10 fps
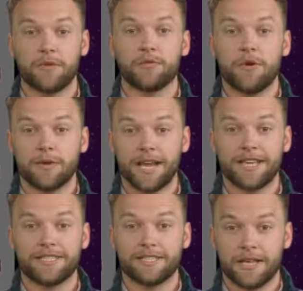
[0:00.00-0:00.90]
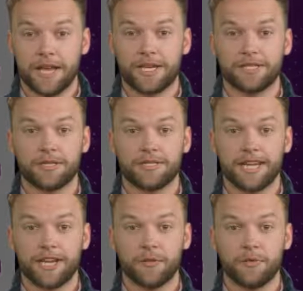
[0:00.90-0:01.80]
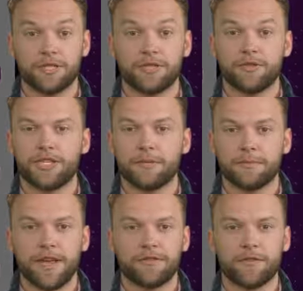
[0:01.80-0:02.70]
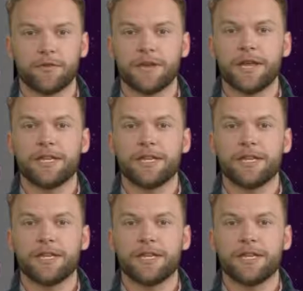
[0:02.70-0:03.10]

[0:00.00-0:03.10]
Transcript: Kubernetes is a container orchestration platform